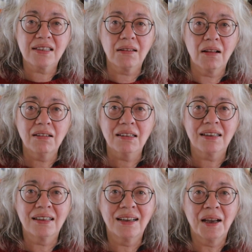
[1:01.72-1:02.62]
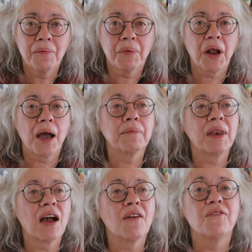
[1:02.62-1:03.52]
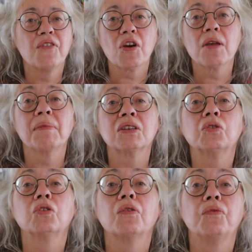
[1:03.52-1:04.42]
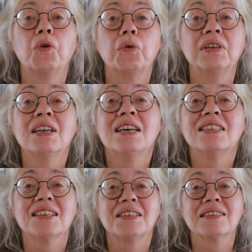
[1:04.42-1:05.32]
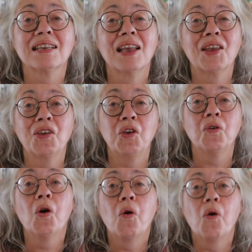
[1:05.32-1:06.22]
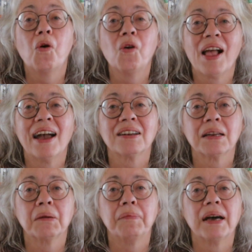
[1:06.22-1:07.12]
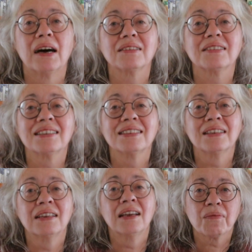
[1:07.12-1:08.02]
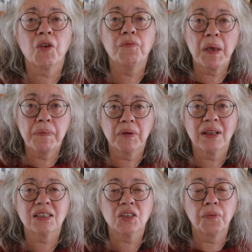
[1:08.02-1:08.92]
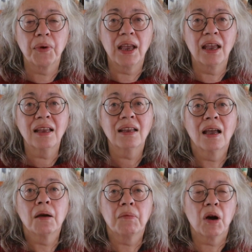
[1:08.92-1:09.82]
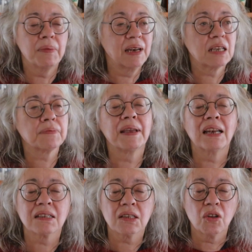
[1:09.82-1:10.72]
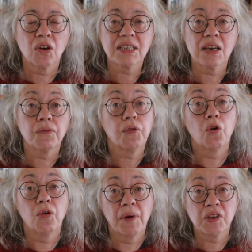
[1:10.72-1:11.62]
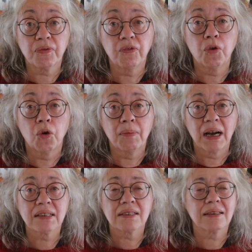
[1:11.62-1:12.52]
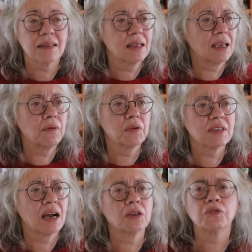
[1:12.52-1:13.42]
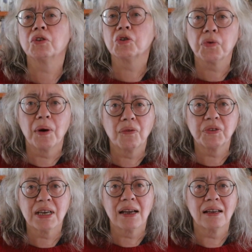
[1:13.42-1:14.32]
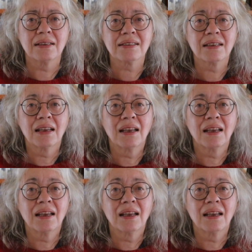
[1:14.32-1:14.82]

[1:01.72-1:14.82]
slog, but I'm now very much looking forward to seeing you all out and about. If people aren't aware, Melbourne has been under lockdown for almost 4 months. I think it was 112 days.